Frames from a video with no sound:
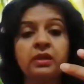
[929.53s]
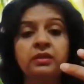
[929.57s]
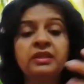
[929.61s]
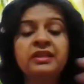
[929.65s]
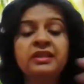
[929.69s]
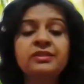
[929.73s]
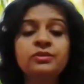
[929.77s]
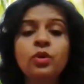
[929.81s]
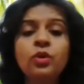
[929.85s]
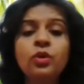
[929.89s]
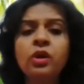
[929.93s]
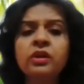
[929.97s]

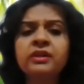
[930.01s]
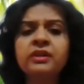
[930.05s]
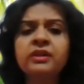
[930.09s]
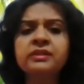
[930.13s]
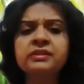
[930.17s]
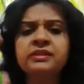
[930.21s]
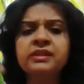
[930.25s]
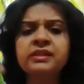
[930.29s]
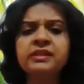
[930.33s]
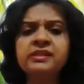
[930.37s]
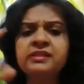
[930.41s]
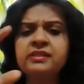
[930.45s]
These all
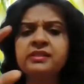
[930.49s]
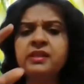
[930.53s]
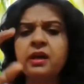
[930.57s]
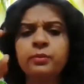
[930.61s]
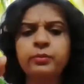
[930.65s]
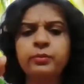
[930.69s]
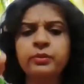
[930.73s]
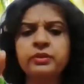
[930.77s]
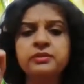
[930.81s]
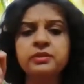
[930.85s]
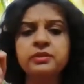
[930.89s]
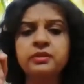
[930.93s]
contents are
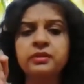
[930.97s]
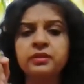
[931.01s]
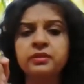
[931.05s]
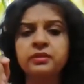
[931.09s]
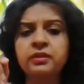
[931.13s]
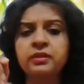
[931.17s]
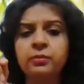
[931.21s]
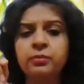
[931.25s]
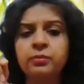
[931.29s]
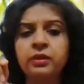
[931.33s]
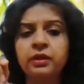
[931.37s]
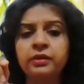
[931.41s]
present in
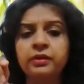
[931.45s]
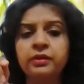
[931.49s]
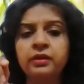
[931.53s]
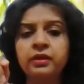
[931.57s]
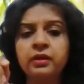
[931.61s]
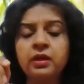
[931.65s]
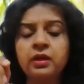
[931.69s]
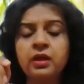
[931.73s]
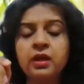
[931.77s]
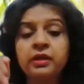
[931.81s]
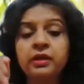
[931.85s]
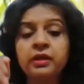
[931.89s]
the blood.
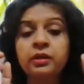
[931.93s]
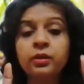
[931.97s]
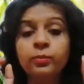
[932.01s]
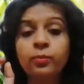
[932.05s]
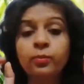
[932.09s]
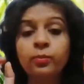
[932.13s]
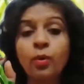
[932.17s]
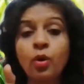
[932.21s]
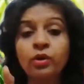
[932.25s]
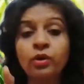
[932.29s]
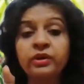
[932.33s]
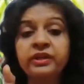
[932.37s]
The
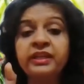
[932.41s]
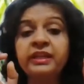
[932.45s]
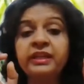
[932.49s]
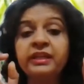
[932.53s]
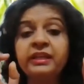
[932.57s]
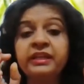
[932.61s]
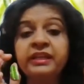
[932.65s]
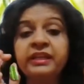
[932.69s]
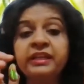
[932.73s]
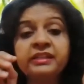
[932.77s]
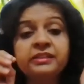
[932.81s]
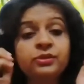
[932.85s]
body
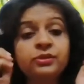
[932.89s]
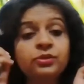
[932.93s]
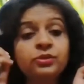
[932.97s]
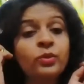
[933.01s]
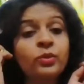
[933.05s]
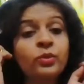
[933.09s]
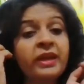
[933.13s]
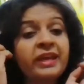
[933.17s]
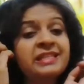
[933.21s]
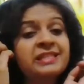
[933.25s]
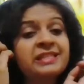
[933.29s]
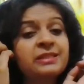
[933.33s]
needs
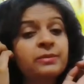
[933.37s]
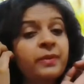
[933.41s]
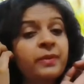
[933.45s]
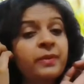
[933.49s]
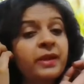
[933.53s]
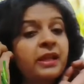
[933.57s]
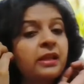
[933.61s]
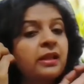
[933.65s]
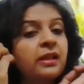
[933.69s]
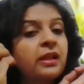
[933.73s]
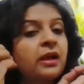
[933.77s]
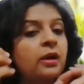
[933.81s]
to
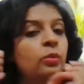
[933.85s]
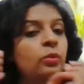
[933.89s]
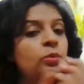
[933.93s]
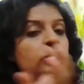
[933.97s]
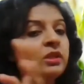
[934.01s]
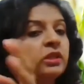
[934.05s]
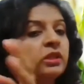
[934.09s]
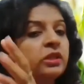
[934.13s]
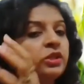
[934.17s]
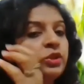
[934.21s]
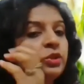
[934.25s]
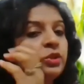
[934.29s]
expel
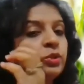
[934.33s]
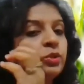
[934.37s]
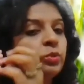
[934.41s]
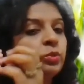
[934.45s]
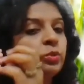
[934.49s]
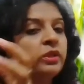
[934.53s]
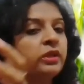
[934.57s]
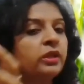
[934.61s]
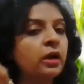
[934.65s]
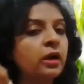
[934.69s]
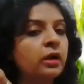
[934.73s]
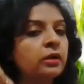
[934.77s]
out the
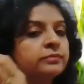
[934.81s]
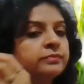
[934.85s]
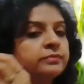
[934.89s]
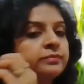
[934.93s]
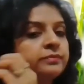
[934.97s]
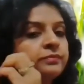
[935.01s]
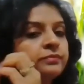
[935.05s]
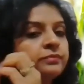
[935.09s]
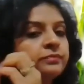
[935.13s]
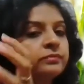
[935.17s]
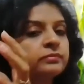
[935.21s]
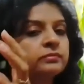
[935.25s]
urea.
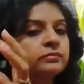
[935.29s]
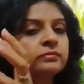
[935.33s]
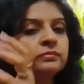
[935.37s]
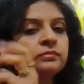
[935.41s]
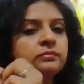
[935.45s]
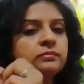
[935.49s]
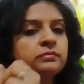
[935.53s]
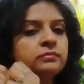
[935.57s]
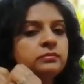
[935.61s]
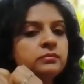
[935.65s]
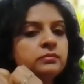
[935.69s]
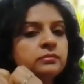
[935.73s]

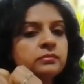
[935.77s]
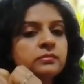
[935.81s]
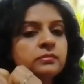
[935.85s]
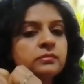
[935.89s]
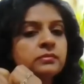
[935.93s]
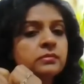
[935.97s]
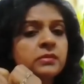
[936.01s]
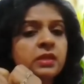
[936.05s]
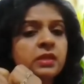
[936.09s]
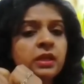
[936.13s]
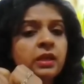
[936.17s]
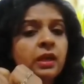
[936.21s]

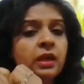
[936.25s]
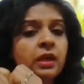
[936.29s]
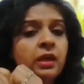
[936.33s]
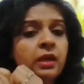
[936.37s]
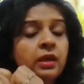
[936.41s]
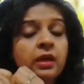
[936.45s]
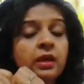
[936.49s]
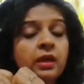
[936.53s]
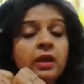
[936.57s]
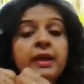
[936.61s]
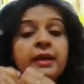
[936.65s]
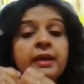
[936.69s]
Okay.
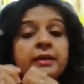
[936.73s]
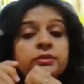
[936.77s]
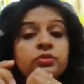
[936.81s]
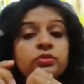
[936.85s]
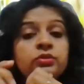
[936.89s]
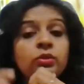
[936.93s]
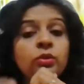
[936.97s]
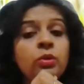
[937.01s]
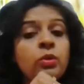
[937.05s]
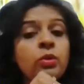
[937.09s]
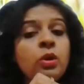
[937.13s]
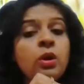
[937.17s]

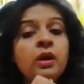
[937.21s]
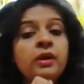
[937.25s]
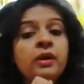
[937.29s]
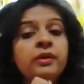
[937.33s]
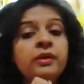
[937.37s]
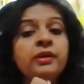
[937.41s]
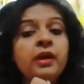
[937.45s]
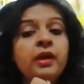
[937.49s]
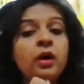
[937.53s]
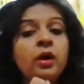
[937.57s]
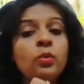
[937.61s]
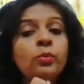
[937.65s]
So
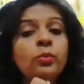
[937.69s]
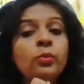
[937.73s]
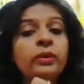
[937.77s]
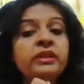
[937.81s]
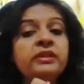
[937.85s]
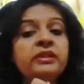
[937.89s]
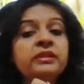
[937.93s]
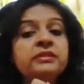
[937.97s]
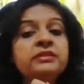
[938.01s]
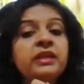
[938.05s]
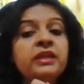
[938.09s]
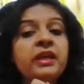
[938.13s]
now
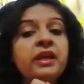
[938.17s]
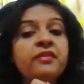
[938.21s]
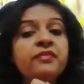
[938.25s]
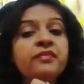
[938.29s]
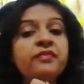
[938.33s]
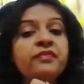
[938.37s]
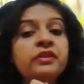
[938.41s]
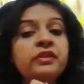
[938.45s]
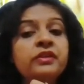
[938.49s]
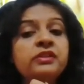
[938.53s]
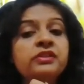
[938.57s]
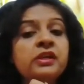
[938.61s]
when this
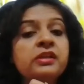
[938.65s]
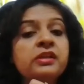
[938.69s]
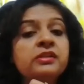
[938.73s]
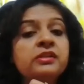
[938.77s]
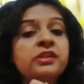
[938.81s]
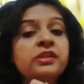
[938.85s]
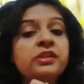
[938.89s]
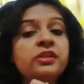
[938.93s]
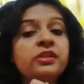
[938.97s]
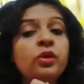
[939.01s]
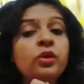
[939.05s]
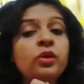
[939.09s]
afferent
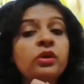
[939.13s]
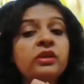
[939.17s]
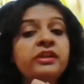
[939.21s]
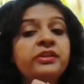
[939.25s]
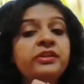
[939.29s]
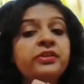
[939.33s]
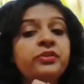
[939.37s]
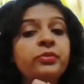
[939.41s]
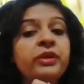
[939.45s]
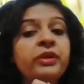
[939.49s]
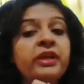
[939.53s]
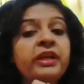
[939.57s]
arteriole,
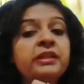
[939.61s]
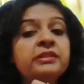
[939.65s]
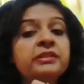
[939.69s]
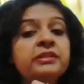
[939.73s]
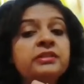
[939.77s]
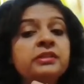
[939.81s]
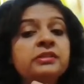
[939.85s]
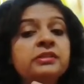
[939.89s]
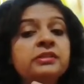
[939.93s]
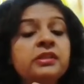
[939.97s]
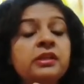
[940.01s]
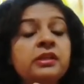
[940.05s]
it
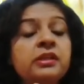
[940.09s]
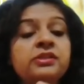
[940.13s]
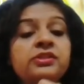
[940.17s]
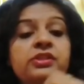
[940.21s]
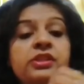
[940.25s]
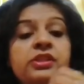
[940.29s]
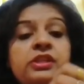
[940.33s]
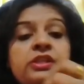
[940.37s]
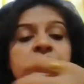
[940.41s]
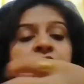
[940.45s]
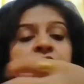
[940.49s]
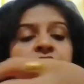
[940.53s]
drains its
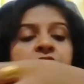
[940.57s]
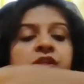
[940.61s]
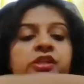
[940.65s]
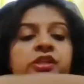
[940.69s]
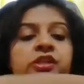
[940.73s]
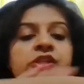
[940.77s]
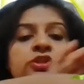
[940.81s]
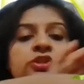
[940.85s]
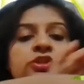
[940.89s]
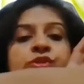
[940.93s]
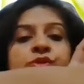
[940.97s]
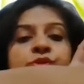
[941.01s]
content
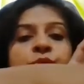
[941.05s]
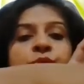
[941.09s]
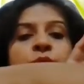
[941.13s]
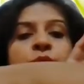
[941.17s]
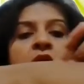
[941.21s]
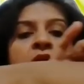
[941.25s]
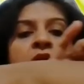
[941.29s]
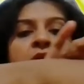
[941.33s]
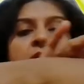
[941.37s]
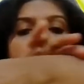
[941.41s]
into,